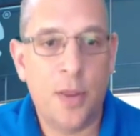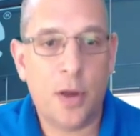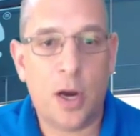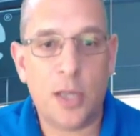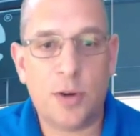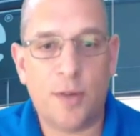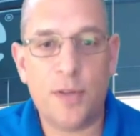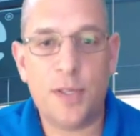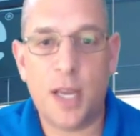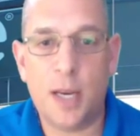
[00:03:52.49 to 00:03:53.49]
The cost
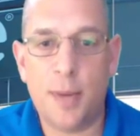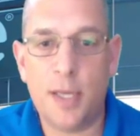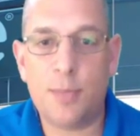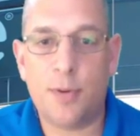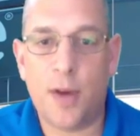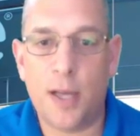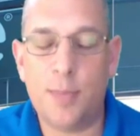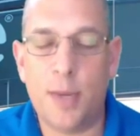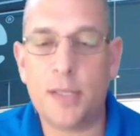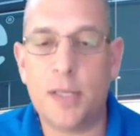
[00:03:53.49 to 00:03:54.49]
reference database
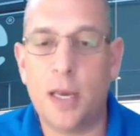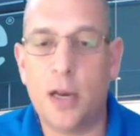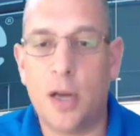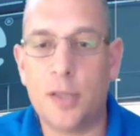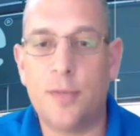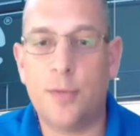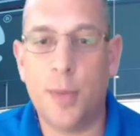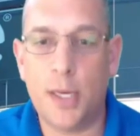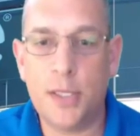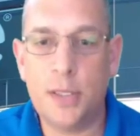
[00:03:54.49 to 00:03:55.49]
provides baseline cost
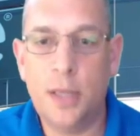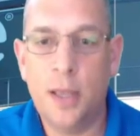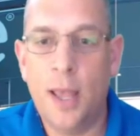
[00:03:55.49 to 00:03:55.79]
information